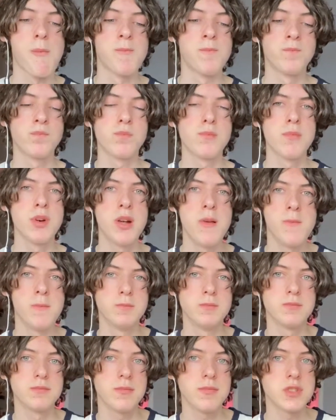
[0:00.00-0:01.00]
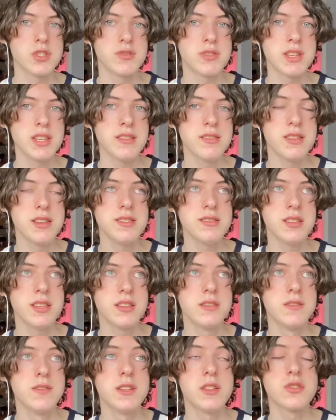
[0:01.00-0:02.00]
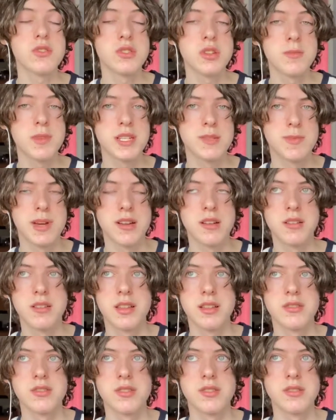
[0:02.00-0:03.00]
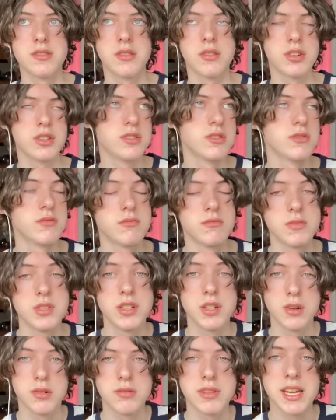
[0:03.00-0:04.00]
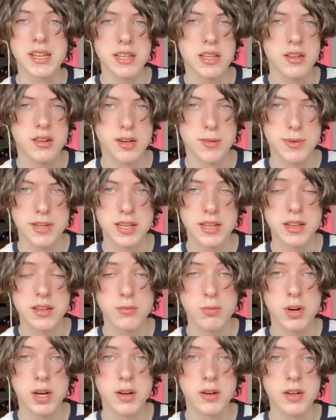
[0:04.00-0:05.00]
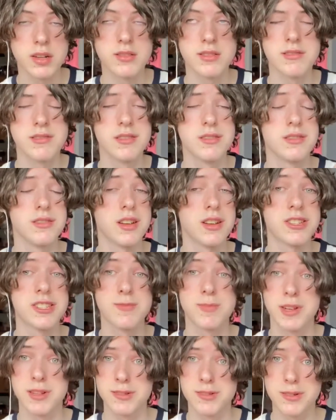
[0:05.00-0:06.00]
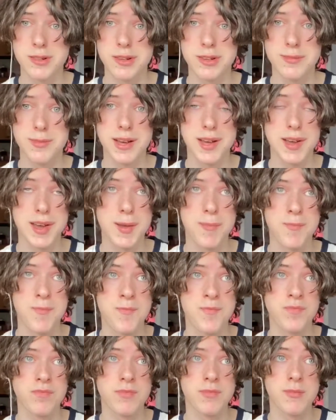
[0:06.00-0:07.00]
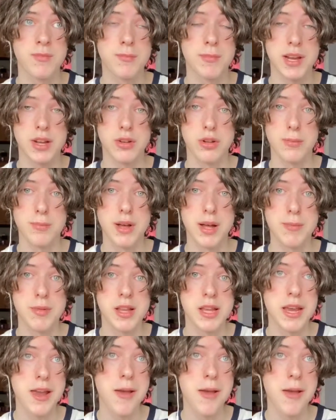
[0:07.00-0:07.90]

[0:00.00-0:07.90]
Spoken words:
But drinking this, like, you feel so much better than just any carbonated water. This is not sponsored by Michael Bubbly.